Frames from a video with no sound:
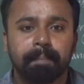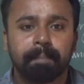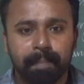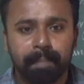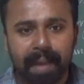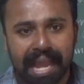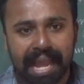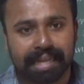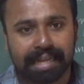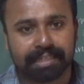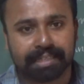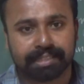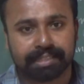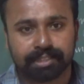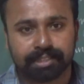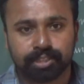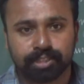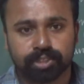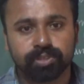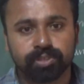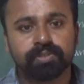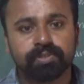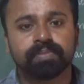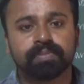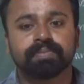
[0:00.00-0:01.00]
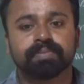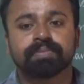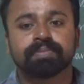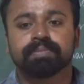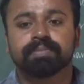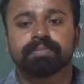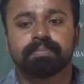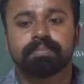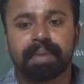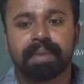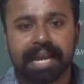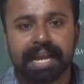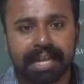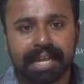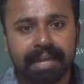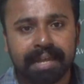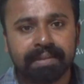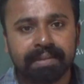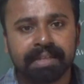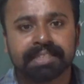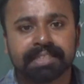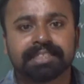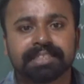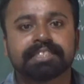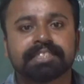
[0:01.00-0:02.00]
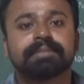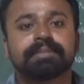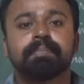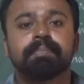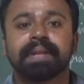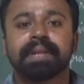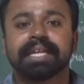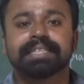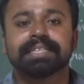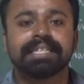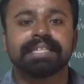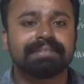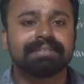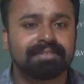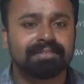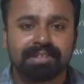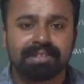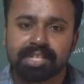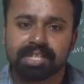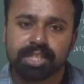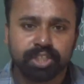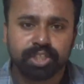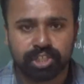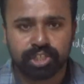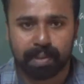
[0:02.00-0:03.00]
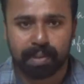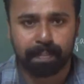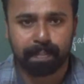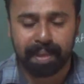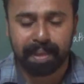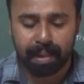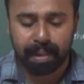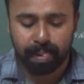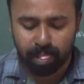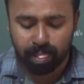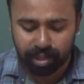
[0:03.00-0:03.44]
back and just bring this chapel.